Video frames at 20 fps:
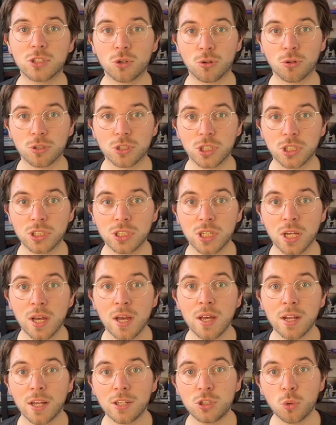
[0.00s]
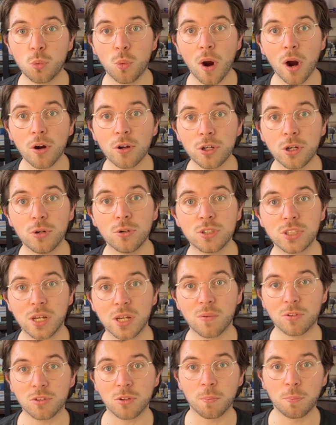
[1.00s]
sources that you were
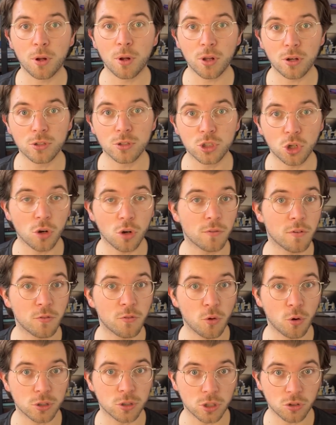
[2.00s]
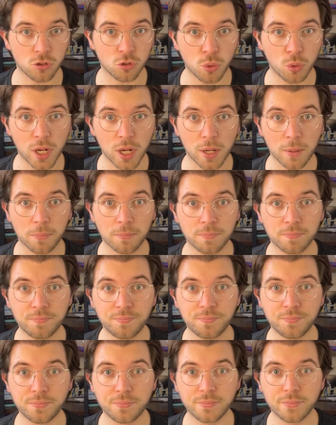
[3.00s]
using with Apollo Server version 3.
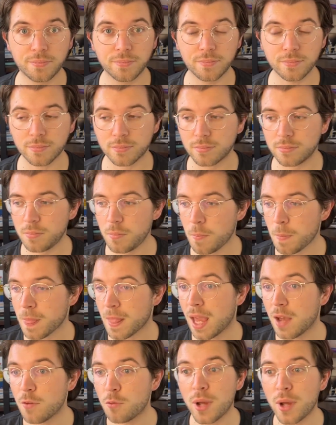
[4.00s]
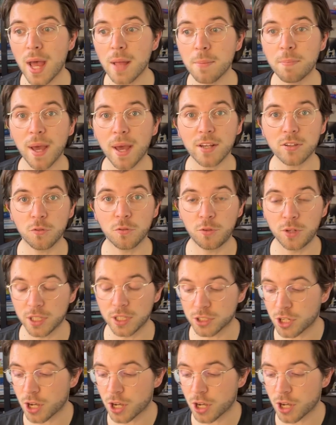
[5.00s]
If we head back to VS